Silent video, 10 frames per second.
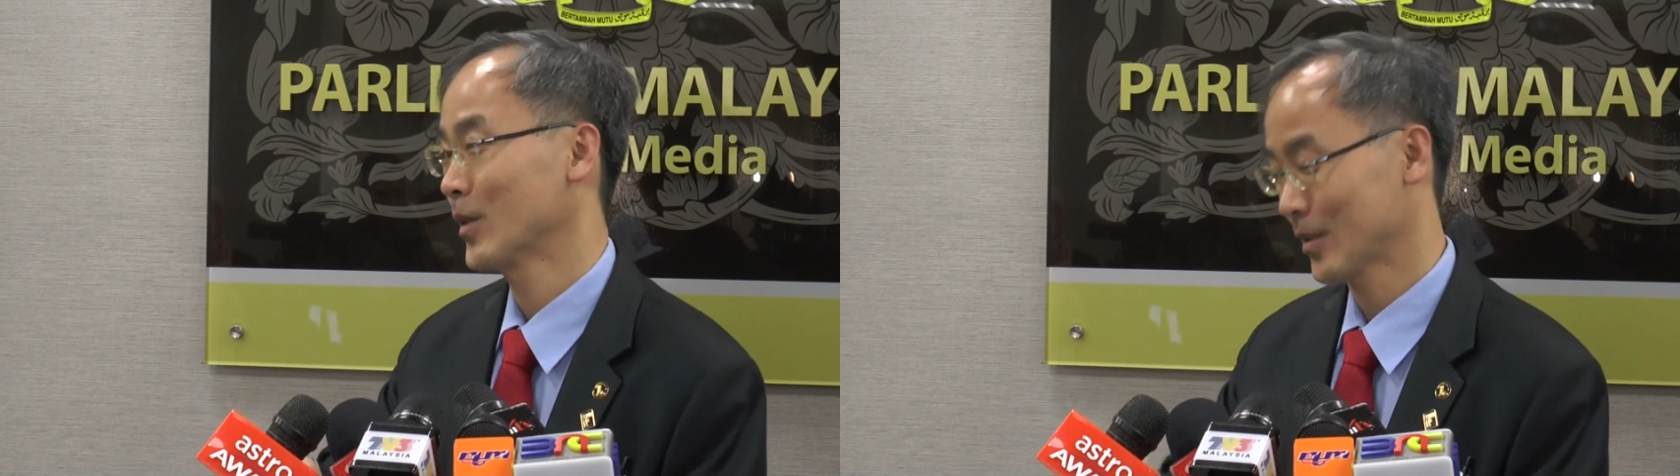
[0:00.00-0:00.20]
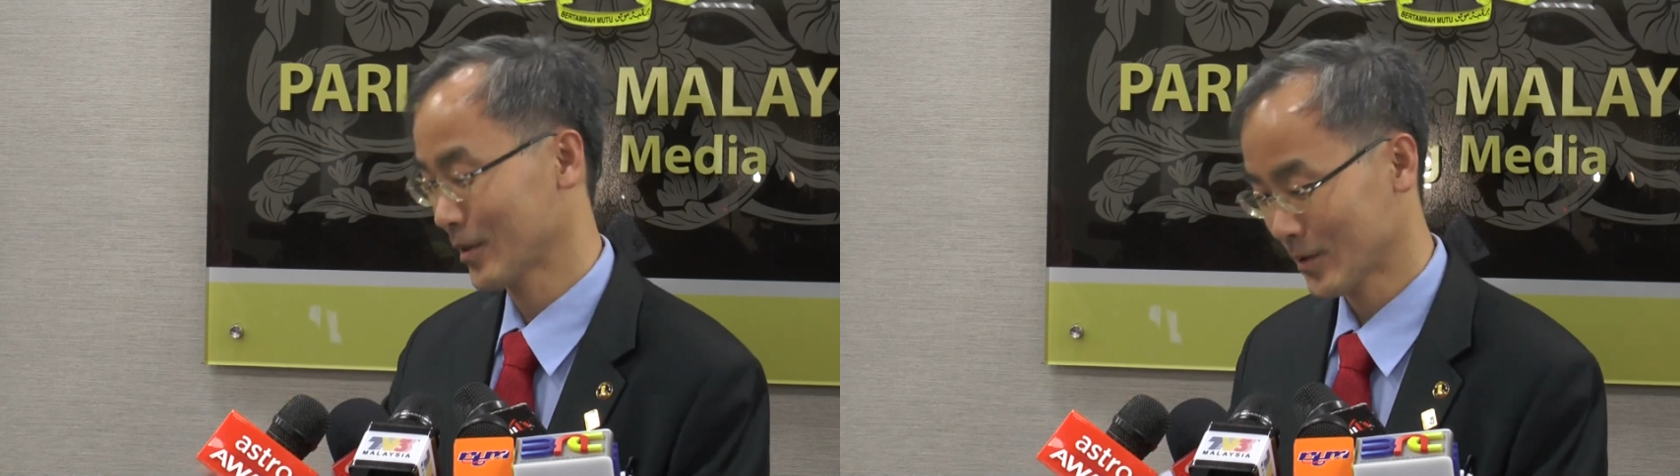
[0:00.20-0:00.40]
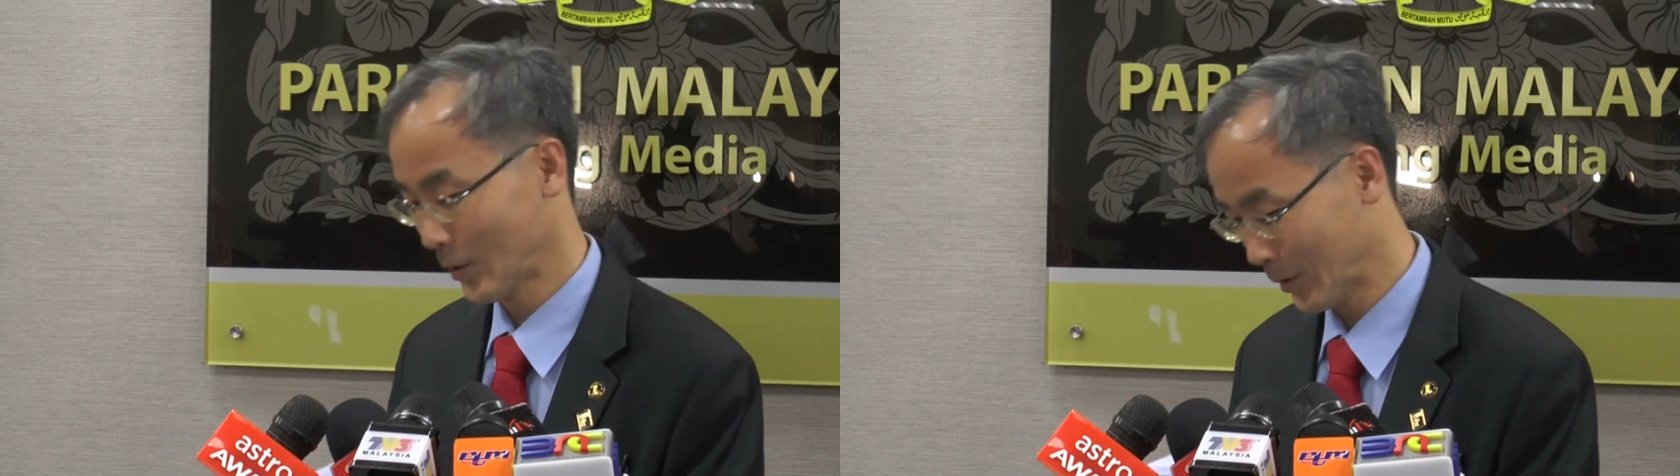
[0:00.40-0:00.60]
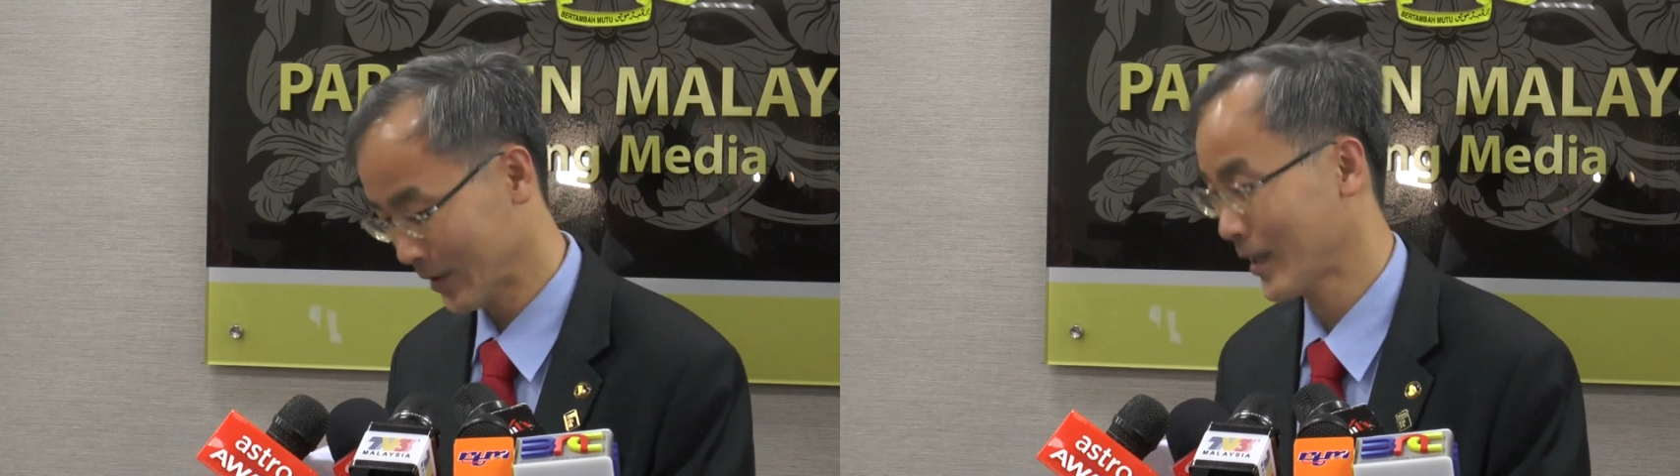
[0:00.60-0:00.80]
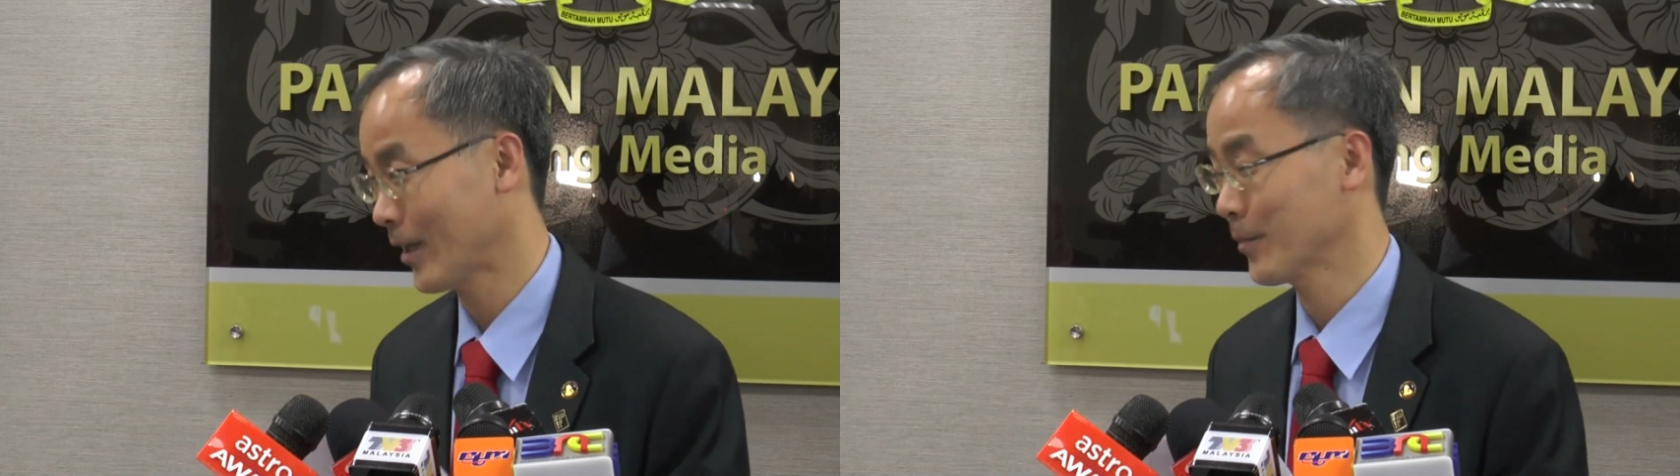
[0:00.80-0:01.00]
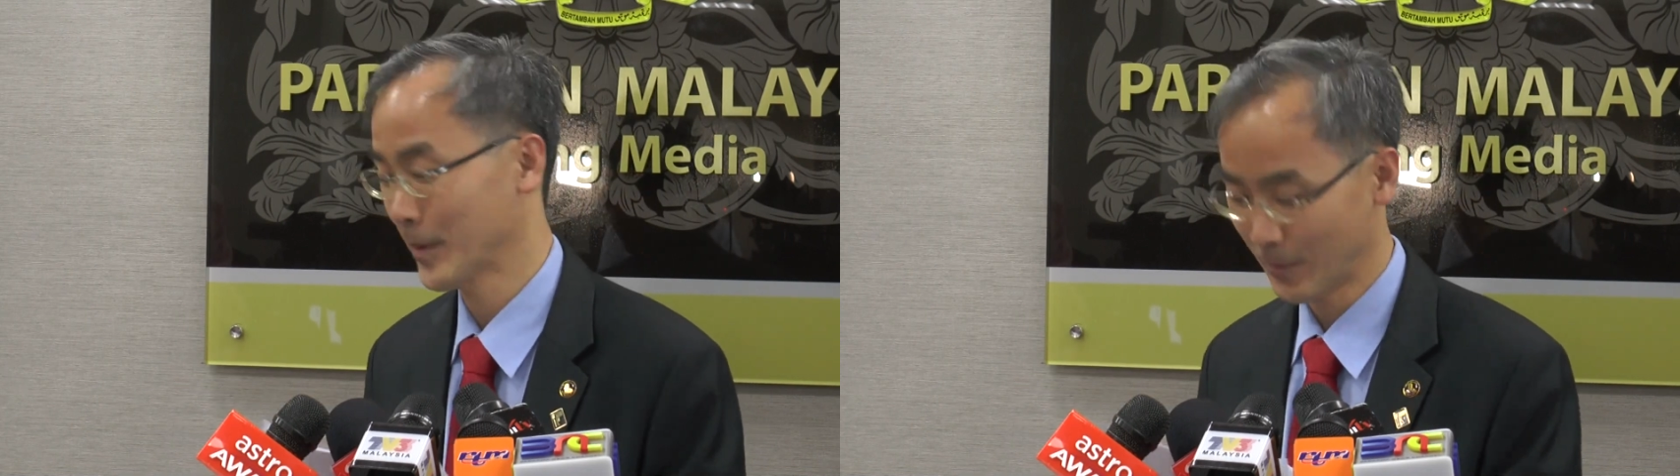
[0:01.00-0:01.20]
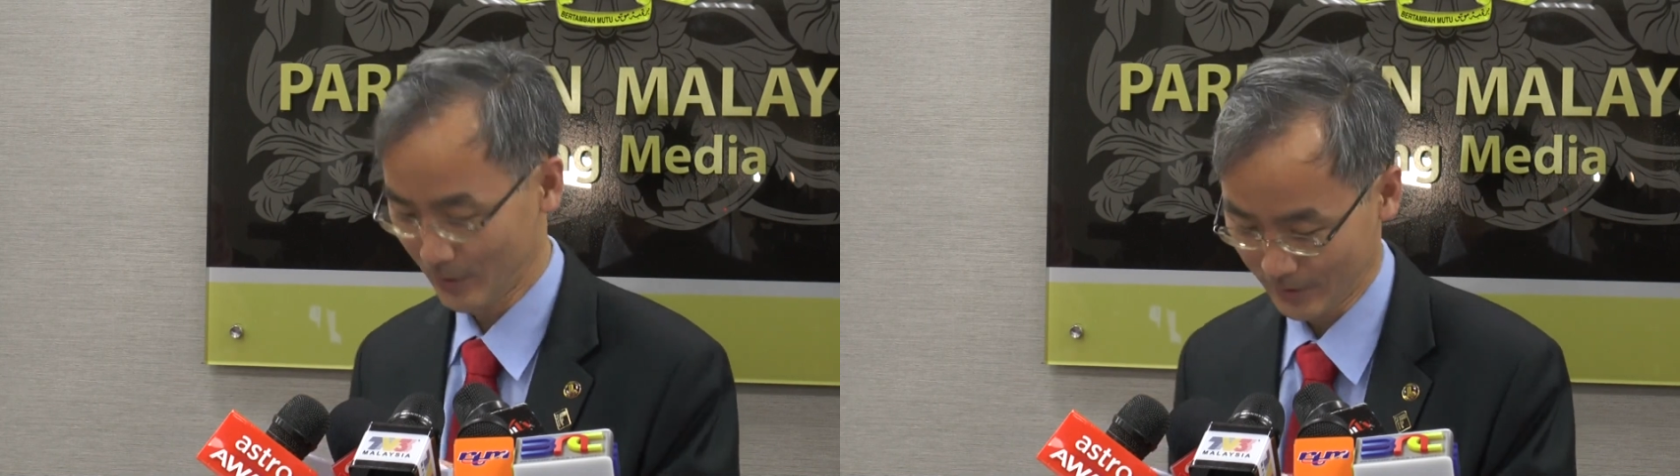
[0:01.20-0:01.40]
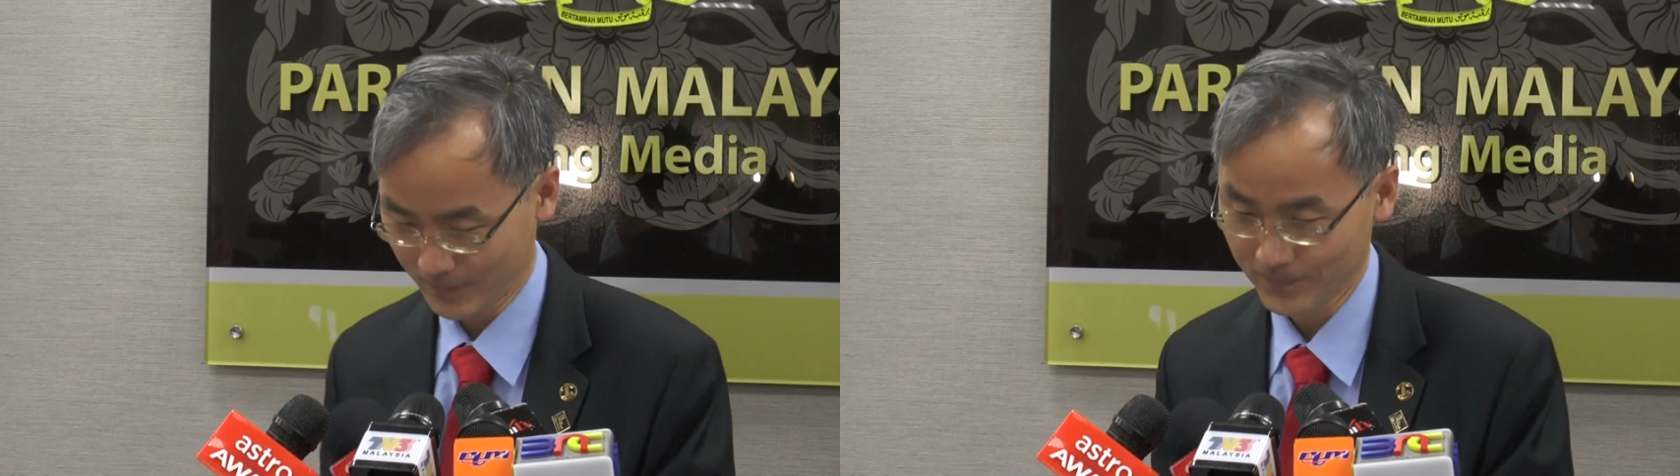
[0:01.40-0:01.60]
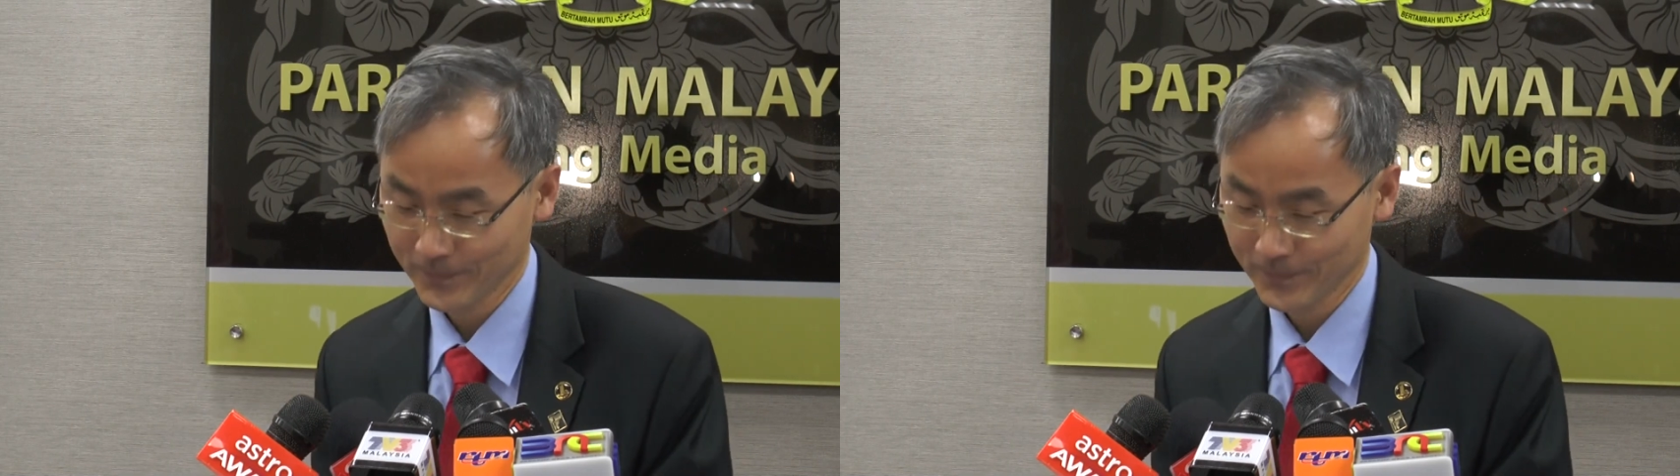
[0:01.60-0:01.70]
just totally cannot be bothered.